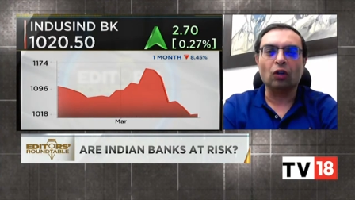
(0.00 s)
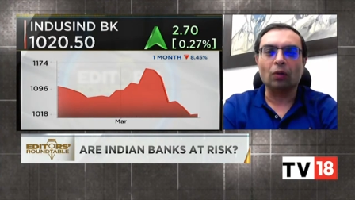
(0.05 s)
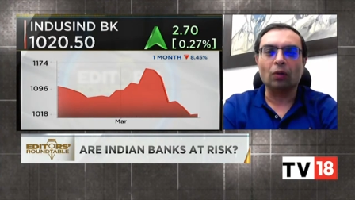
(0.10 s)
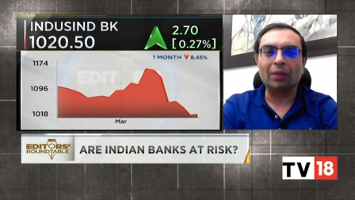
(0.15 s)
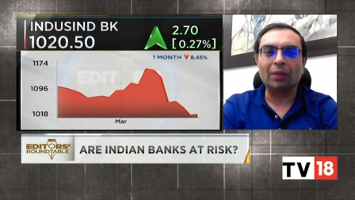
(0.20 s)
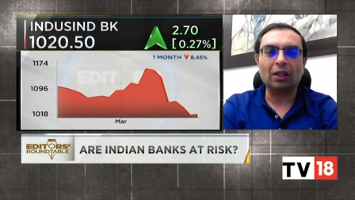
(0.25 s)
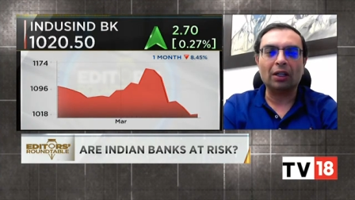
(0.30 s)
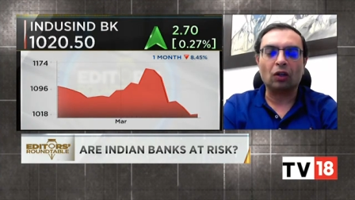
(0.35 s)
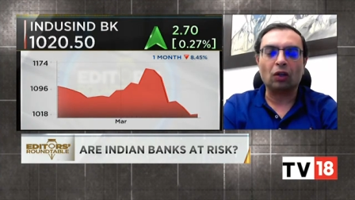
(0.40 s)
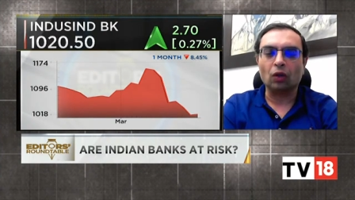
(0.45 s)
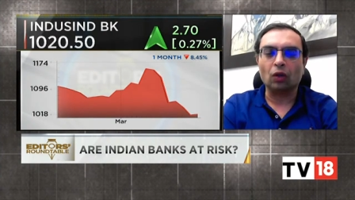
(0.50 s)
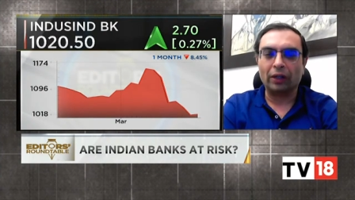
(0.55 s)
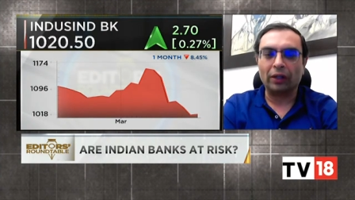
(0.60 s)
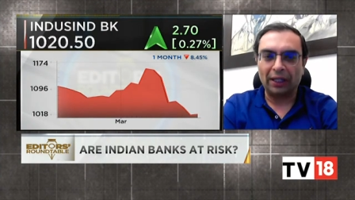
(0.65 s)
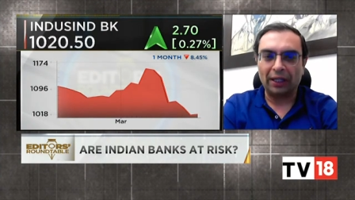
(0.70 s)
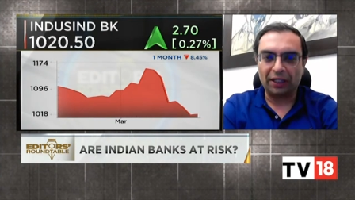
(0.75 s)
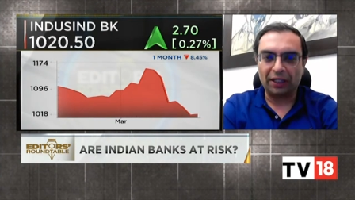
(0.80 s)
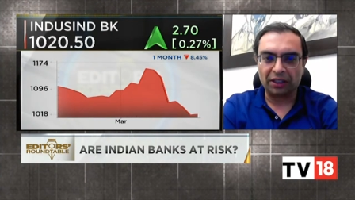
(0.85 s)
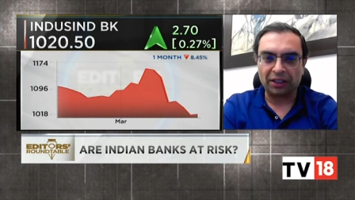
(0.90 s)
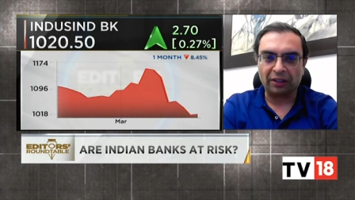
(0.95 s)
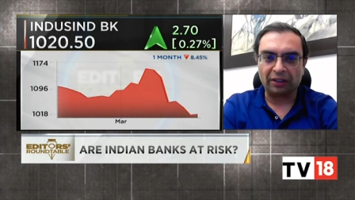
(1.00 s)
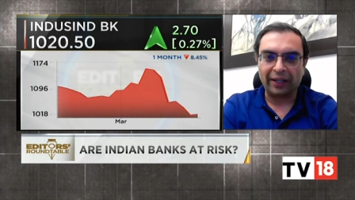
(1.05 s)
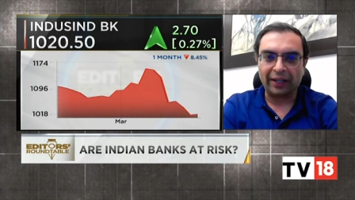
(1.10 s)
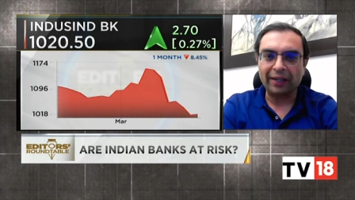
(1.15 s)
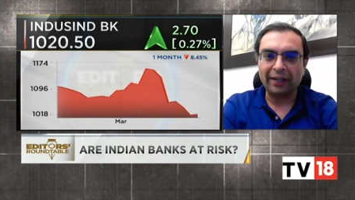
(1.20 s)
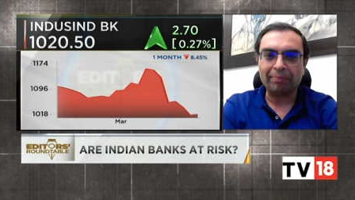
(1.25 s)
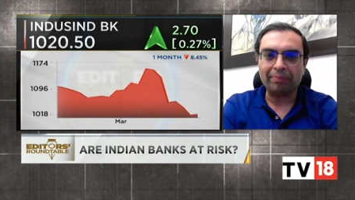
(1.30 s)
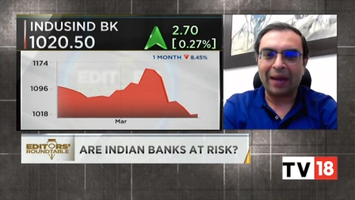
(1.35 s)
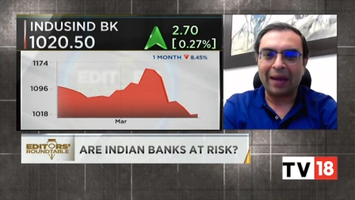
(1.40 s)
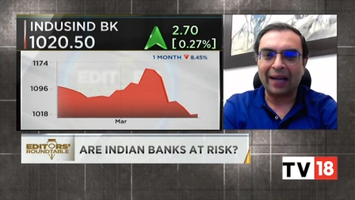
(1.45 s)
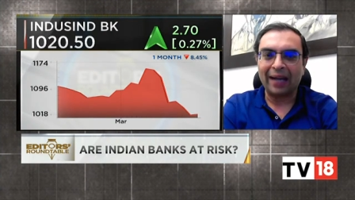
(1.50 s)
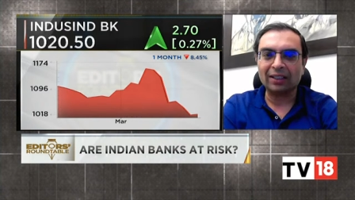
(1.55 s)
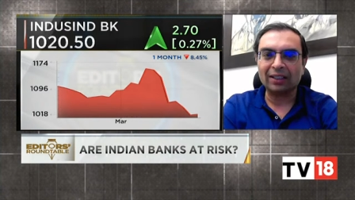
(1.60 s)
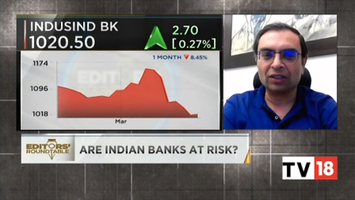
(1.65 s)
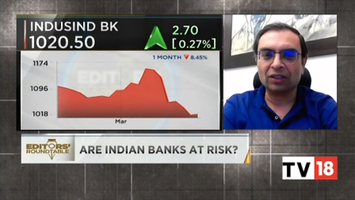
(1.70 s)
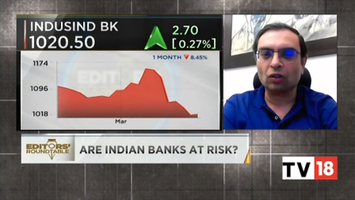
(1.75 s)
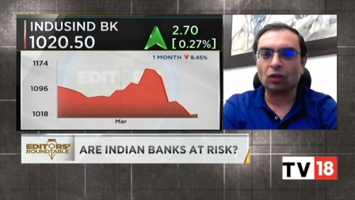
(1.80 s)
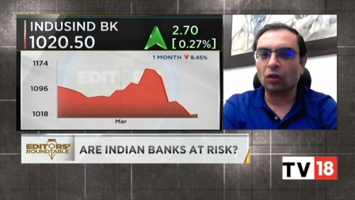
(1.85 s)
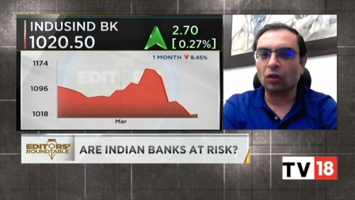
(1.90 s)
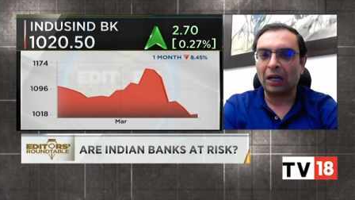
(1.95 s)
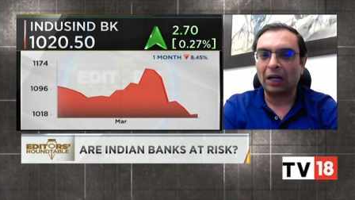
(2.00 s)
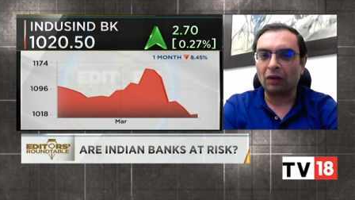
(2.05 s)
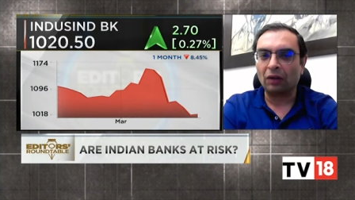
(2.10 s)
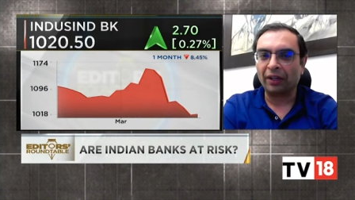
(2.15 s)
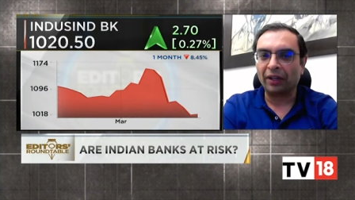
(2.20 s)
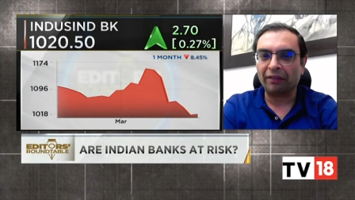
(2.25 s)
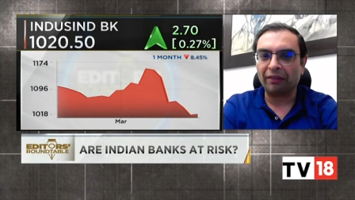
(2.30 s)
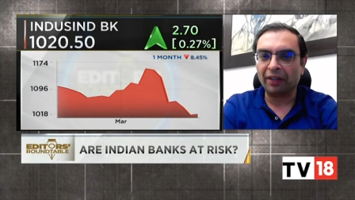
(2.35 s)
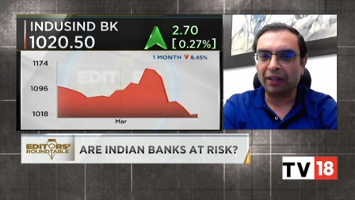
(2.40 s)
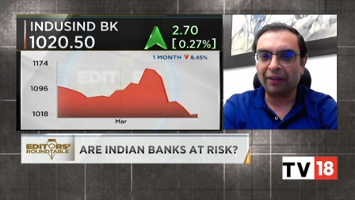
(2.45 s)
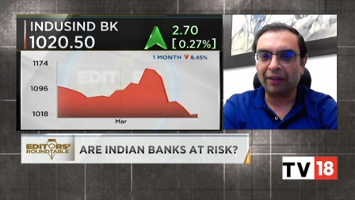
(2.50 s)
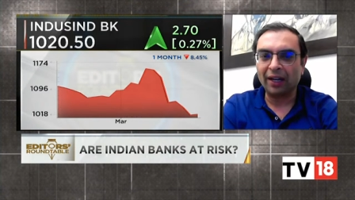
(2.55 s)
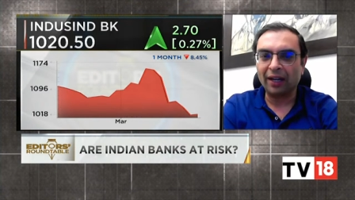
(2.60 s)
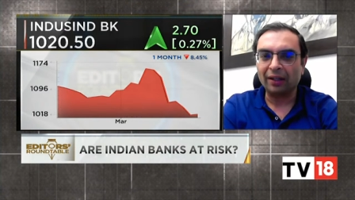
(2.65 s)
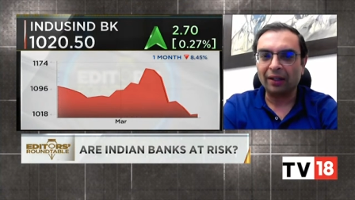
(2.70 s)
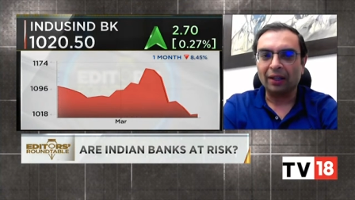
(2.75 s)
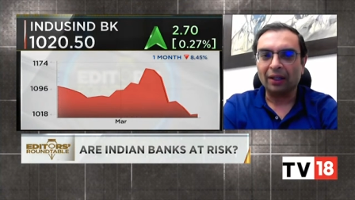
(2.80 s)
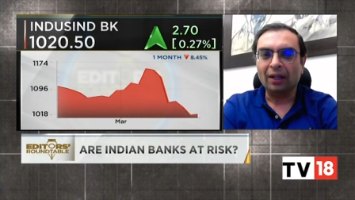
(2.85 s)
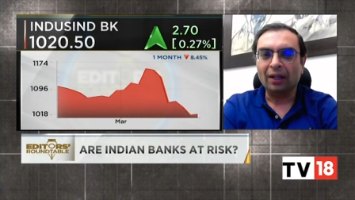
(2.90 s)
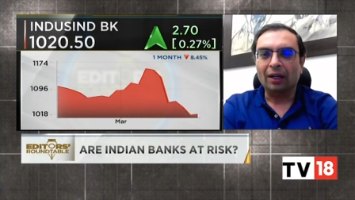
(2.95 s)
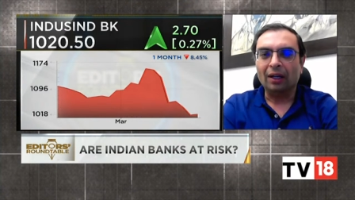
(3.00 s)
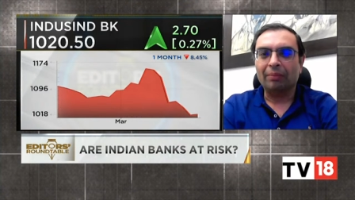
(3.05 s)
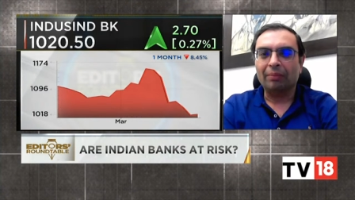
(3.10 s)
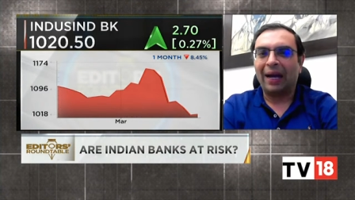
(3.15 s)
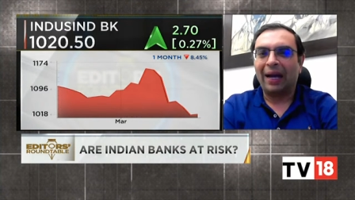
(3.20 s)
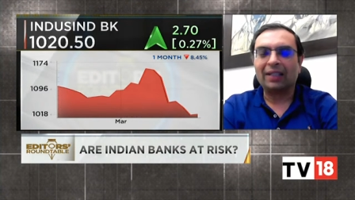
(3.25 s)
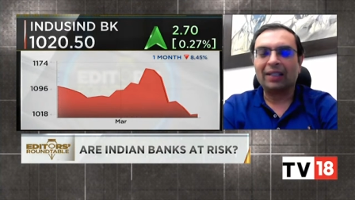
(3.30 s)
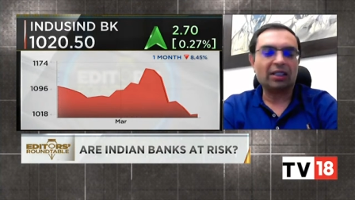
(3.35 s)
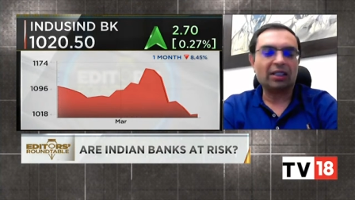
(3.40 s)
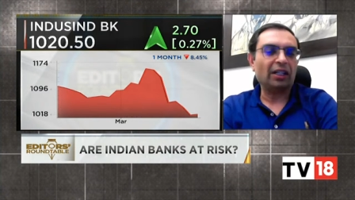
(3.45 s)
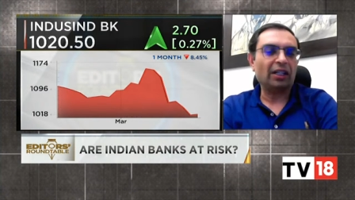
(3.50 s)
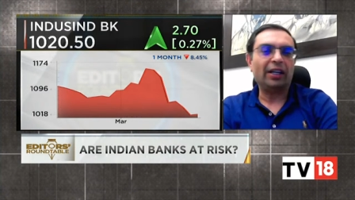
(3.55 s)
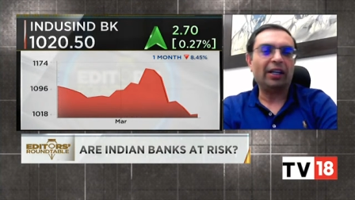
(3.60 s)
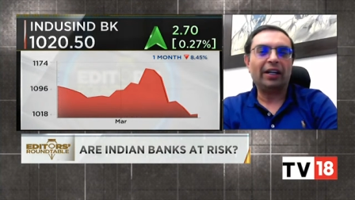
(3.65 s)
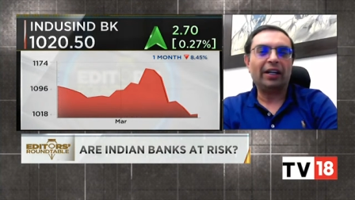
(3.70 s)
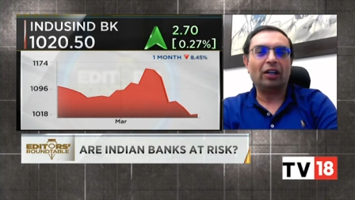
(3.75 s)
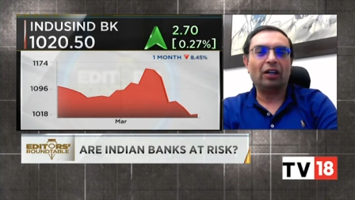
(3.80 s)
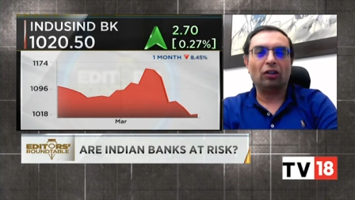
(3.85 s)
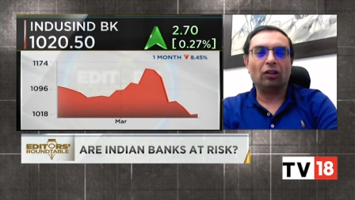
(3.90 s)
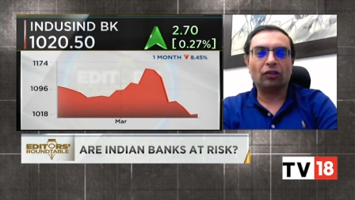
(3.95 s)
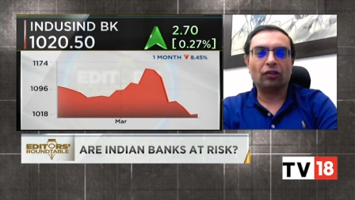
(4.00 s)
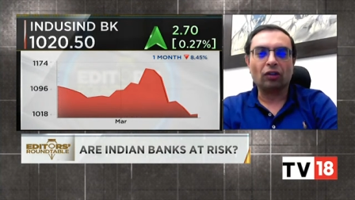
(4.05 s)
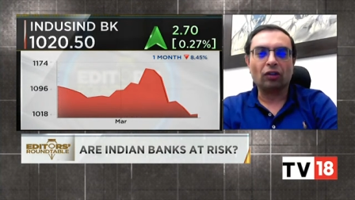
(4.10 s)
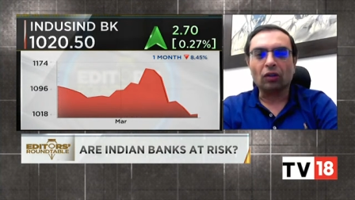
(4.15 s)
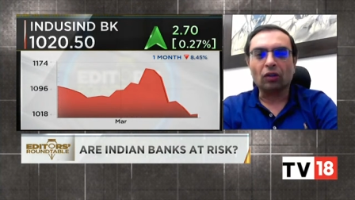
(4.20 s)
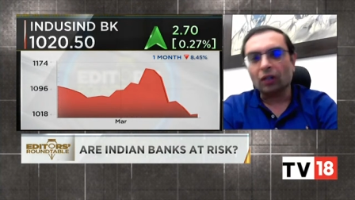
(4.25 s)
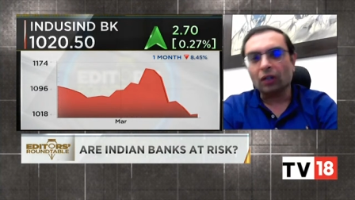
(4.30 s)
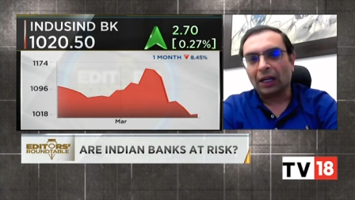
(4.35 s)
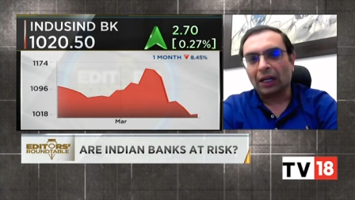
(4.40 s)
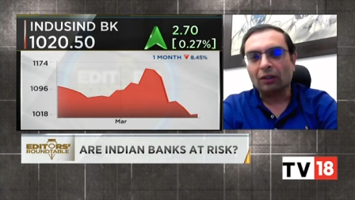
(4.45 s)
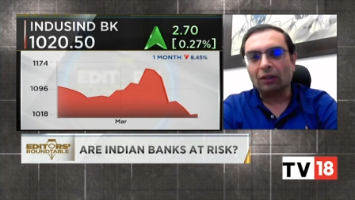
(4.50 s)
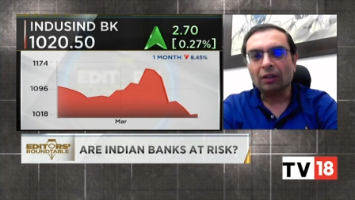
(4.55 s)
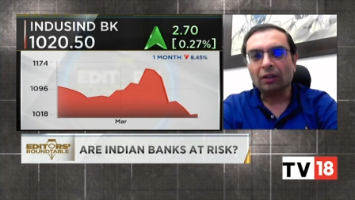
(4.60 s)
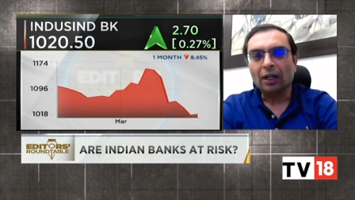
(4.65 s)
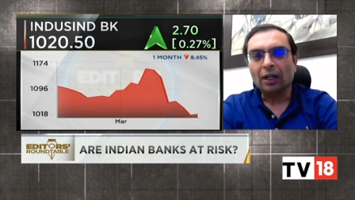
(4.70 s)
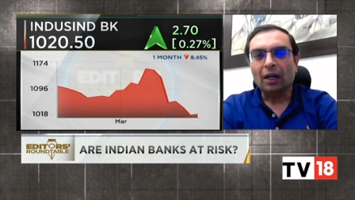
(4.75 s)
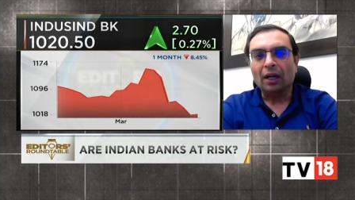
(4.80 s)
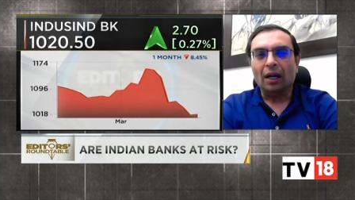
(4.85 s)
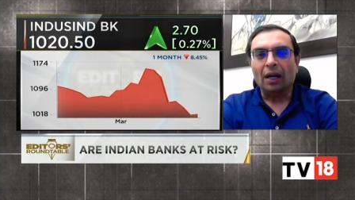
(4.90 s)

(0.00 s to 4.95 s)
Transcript: global correlation right banks go down everywhere banks in india also go down